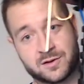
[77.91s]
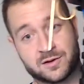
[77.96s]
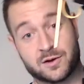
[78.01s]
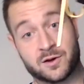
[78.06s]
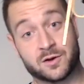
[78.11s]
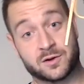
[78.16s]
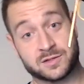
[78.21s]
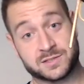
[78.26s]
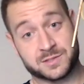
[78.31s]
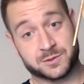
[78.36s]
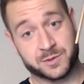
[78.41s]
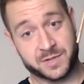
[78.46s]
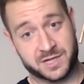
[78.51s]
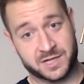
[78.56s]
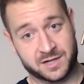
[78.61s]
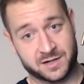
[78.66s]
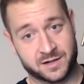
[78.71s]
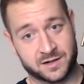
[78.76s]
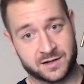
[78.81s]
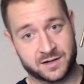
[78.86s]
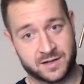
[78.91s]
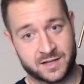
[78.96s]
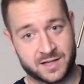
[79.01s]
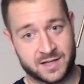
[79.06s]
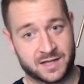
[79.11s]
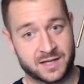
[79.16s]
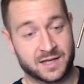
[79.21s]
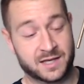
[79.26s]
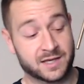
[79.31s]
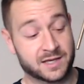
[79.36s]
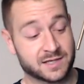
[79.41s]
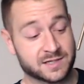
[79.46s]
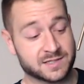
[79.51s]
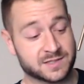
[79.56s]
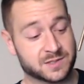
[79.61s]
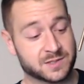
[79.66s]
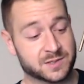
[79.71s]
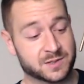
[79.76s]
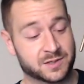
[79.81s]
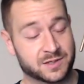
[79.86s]
Also in here
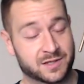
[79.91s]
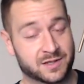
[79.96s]
is